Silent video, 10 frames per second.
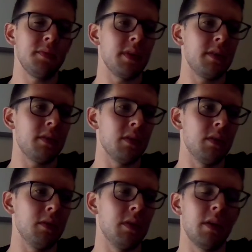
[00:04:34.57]
And
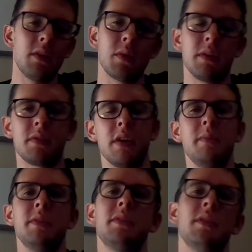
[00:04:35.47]
so another way to
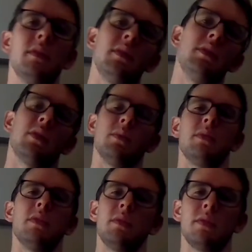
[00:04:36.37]
frame this is in terms
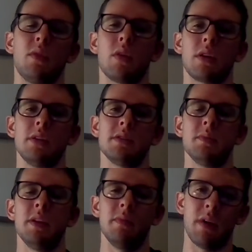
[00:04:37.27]
of organism
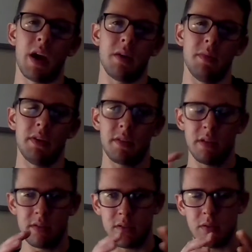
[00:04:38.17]
and environment.
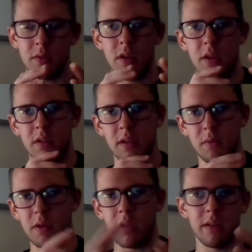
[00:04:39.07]
And so, like
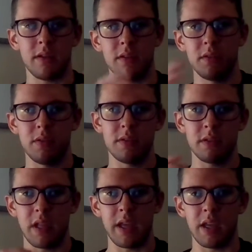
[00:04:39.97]
when I do this
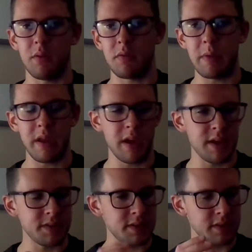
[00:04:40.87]
laying out with my
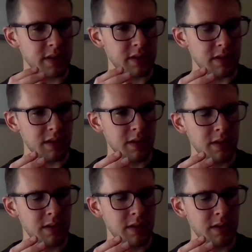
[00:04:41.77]
hands, it's like the